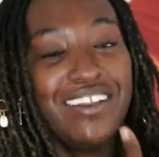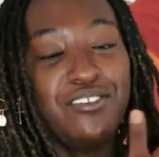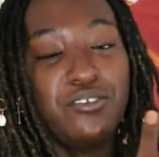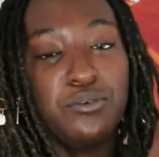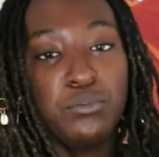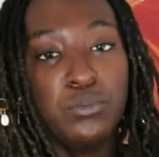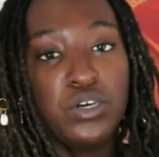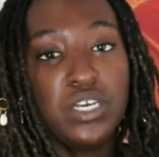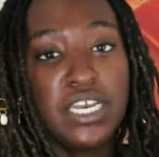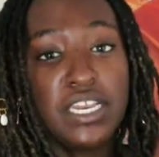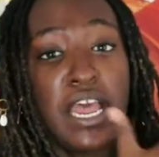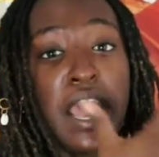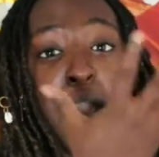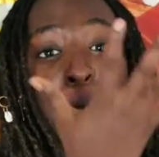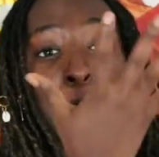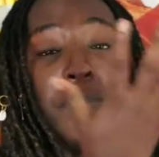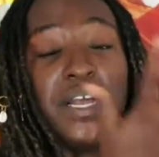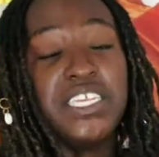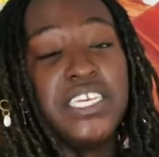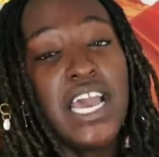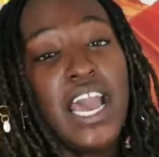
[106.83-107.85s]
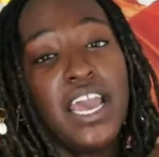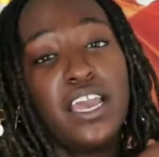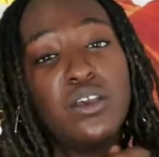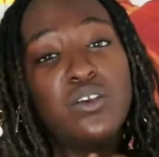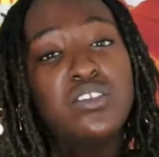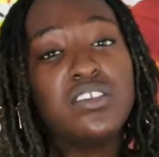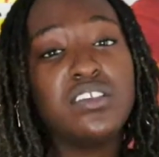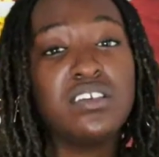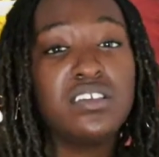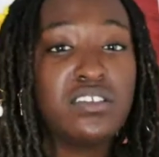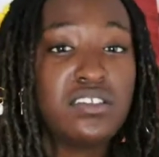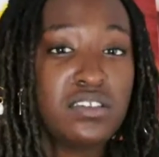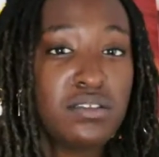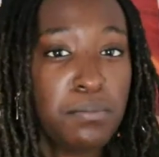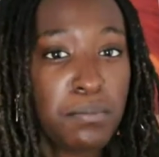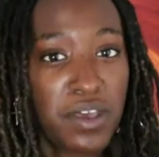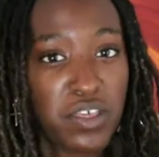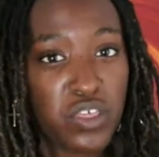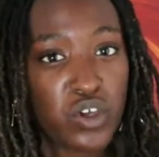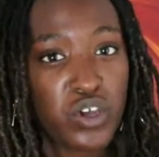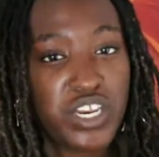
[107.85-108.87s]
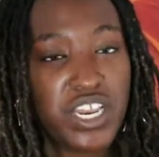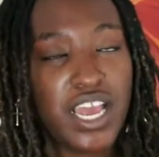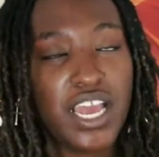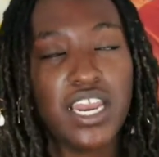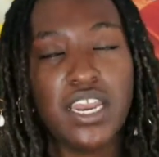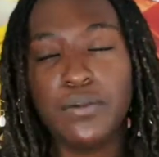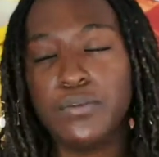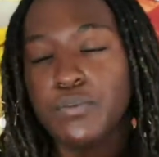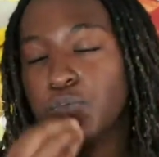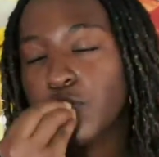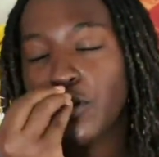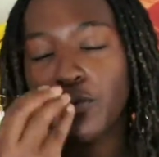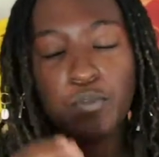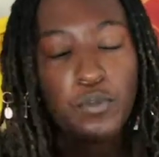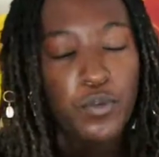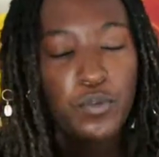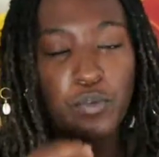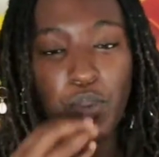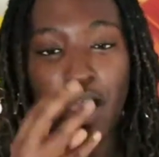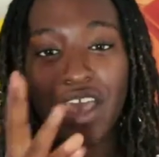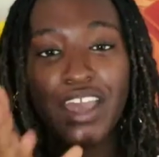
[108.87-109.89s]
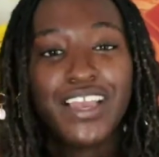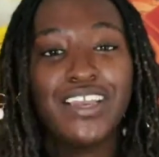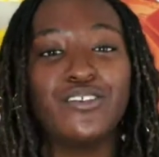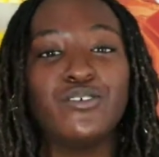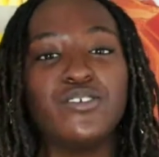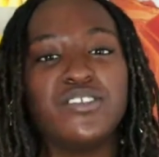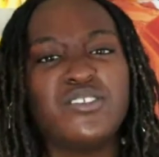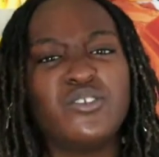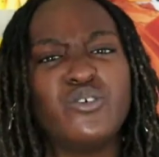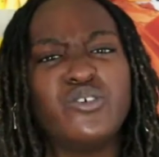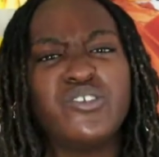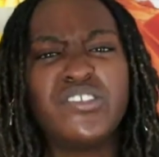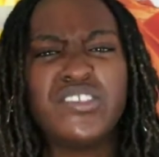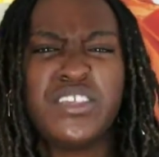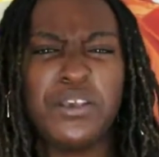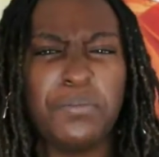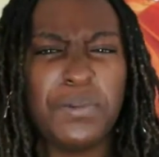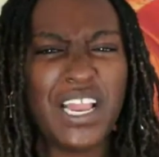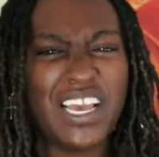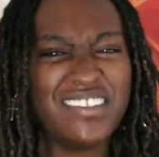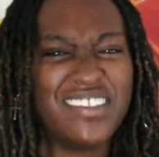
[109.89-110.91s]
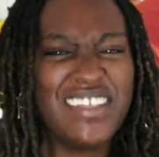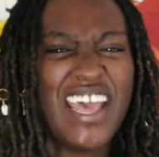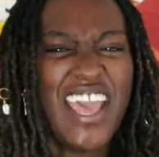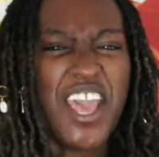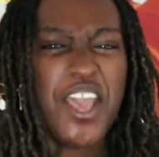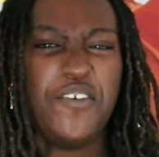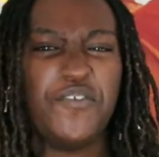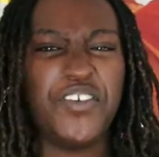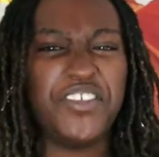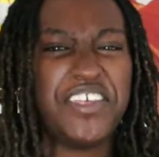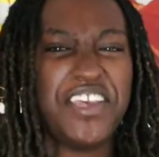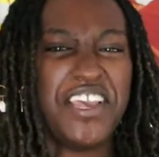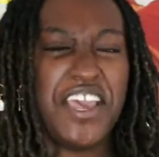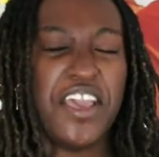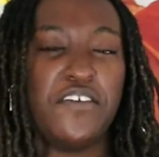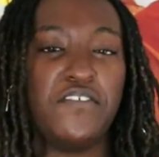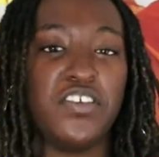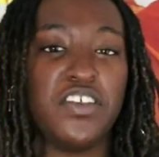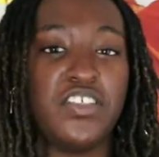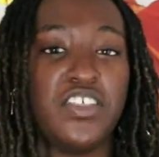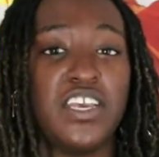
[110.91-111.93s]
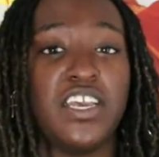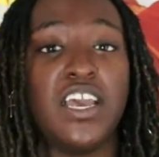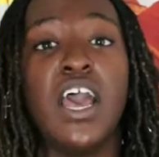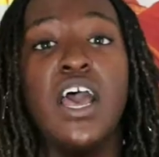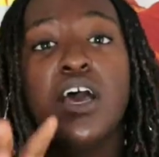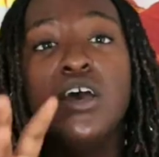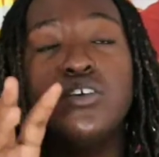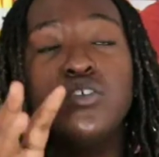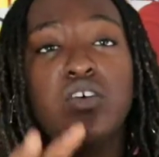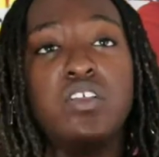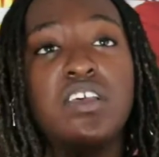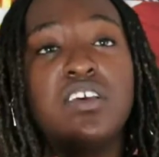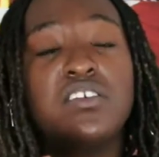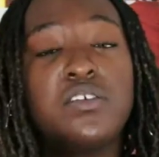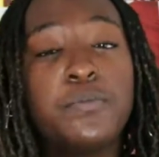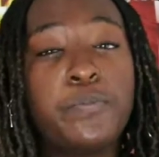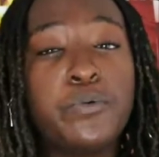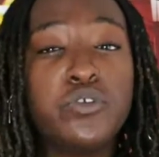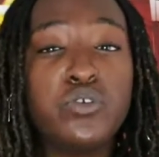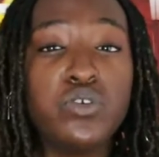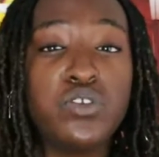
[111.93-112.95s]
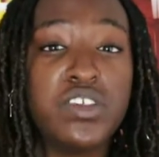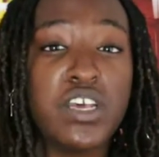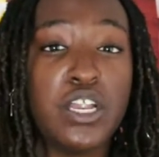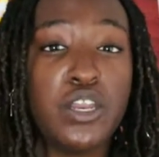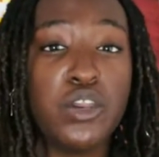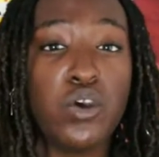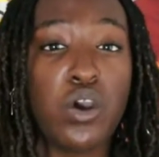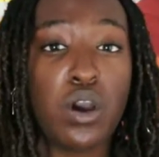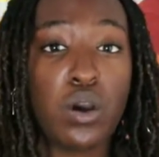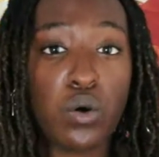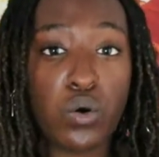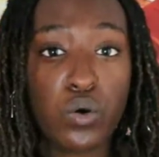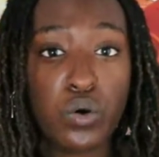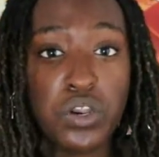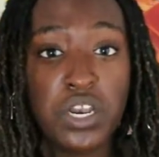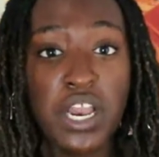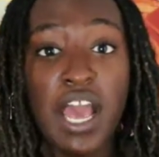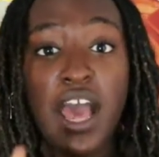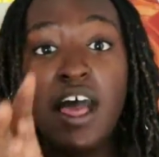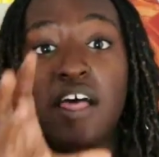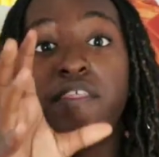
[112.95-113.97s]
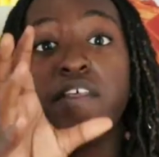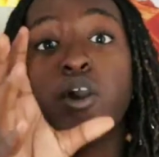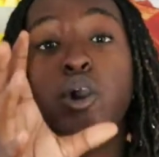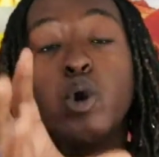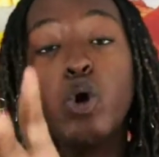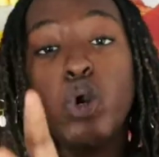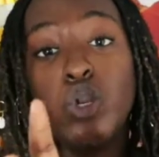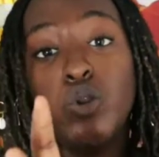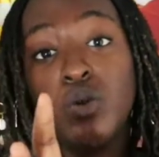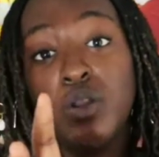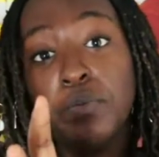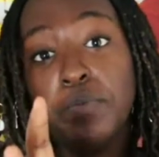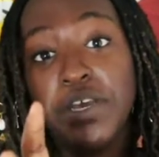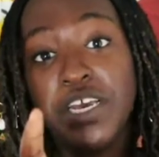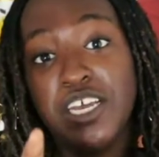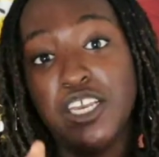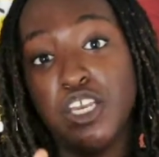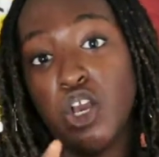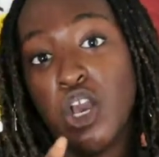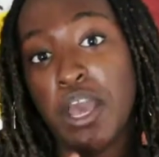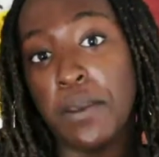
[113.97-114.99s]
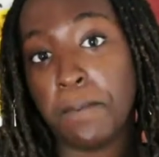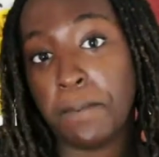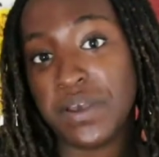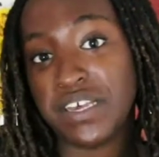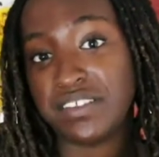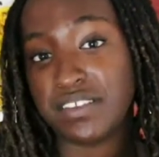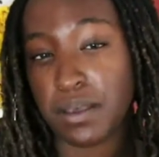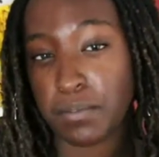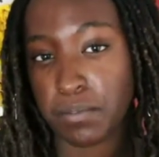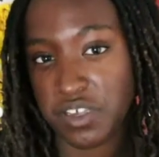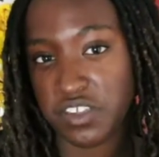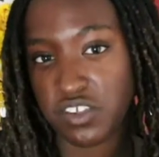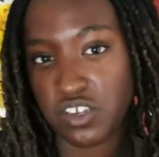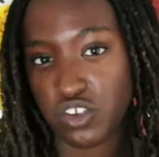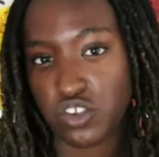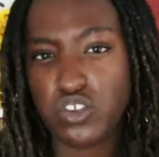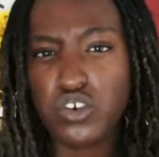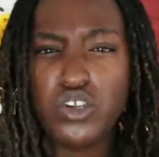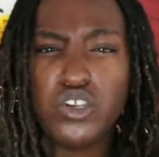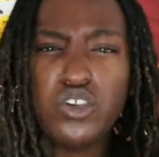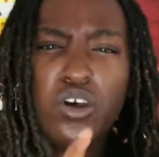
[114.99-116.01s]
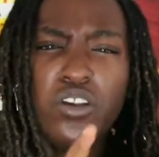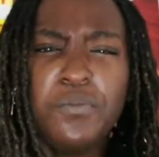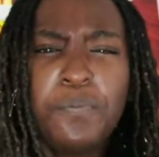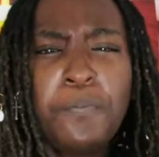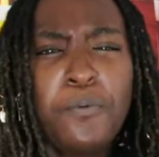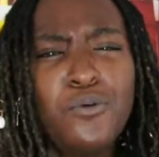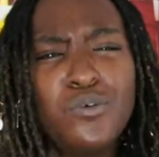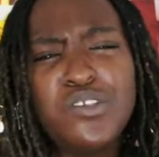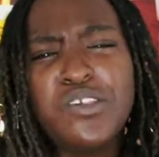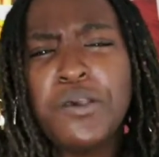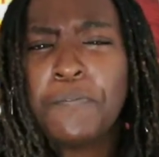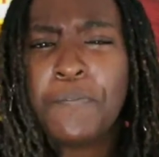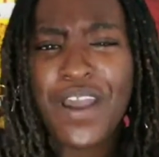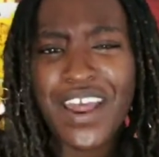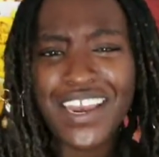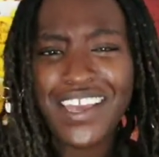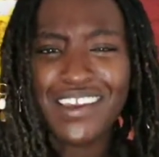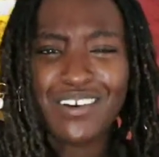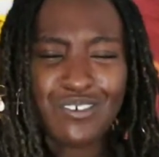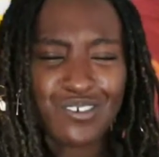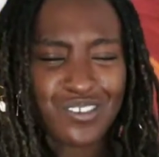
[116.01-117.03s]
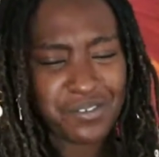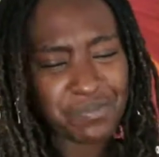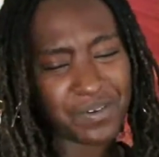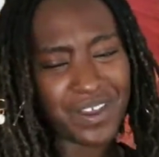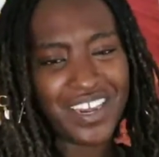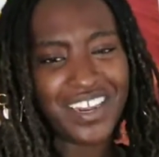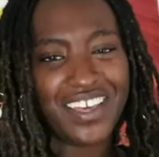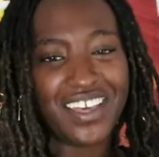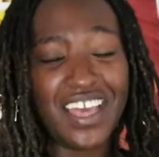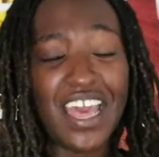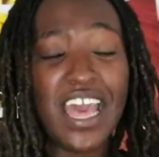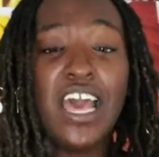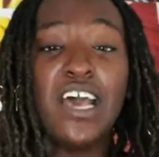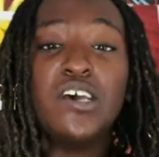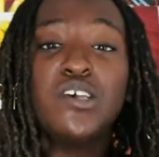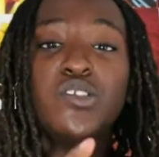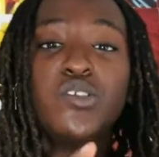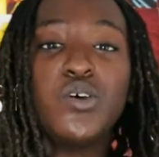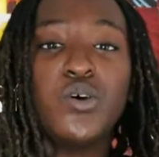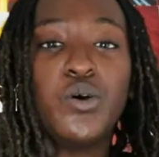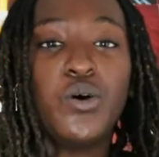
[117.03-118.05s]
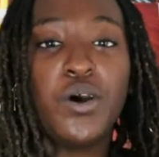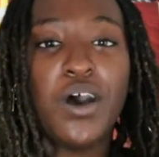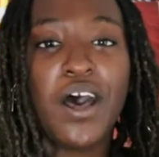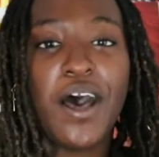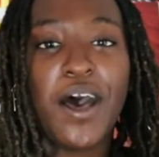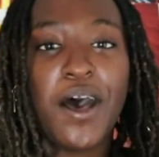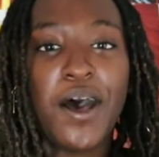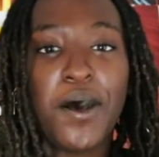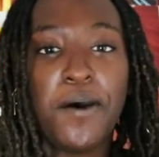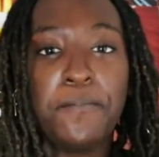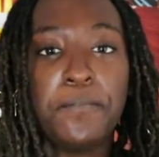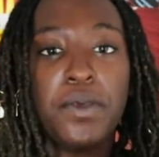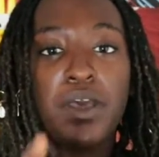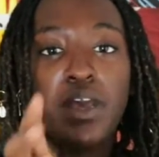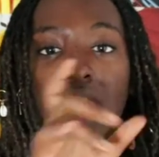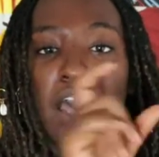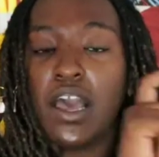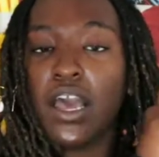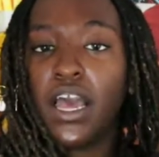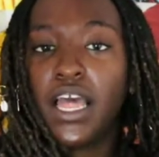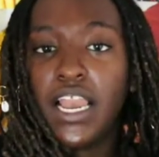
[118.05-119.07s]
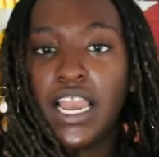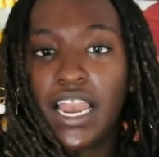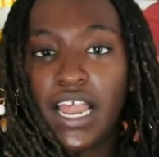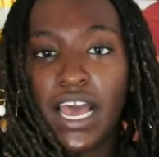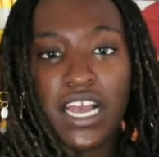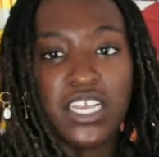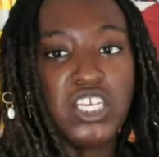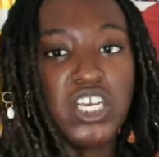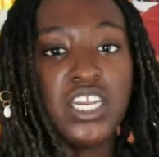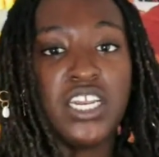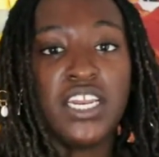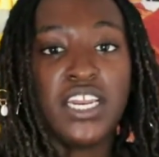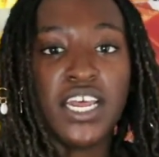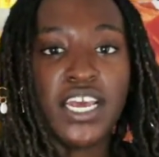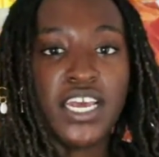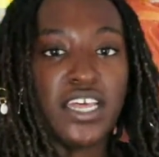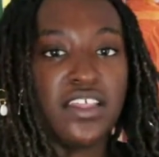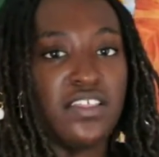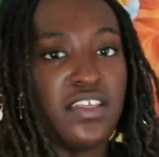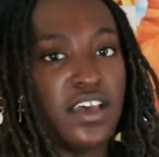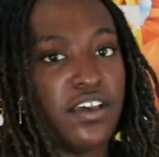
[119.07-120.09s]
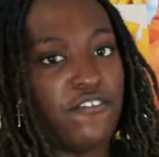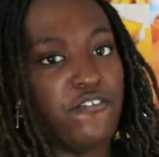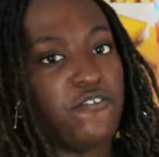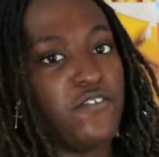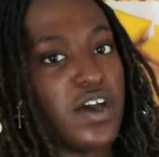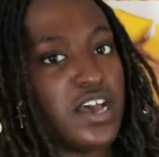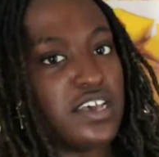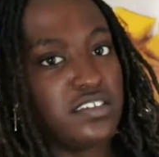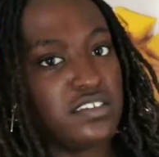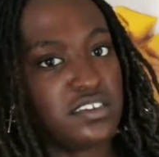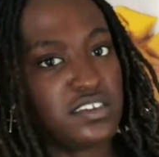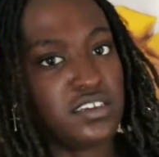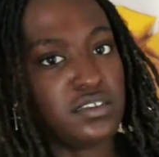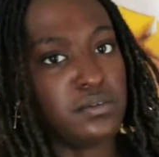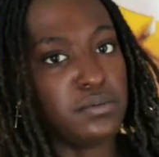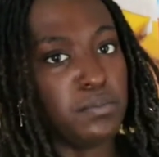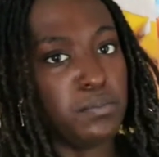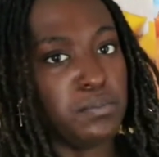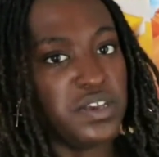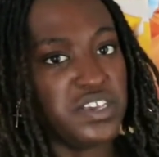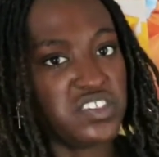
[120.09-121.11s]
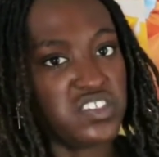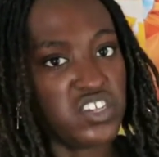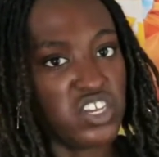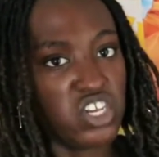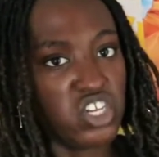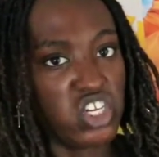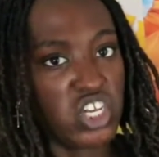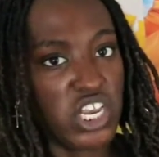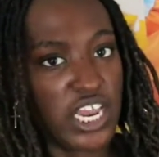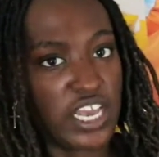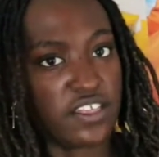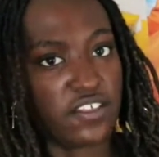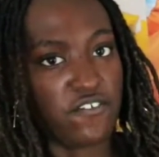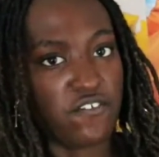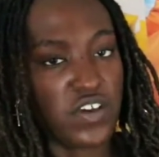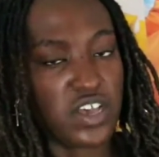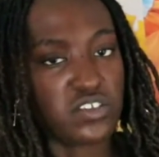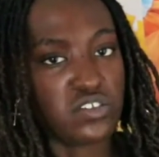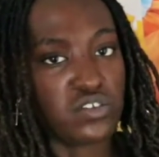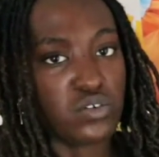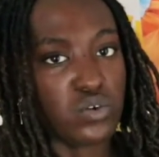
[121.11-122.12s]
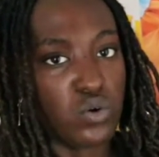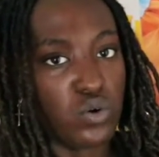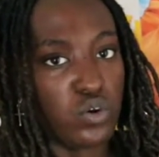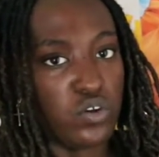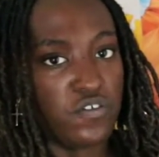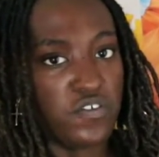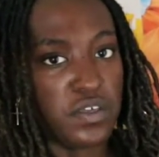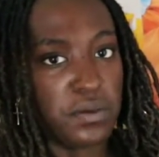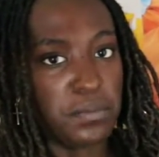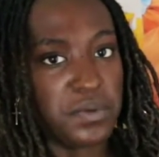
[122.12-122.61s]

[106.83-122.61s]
to book it. But yeah, I used this method and it was so seamless, everything. So they're supposed to send you a code. The code will be in your M-Pesa message. So don't usipanic. So the first message, like the first code of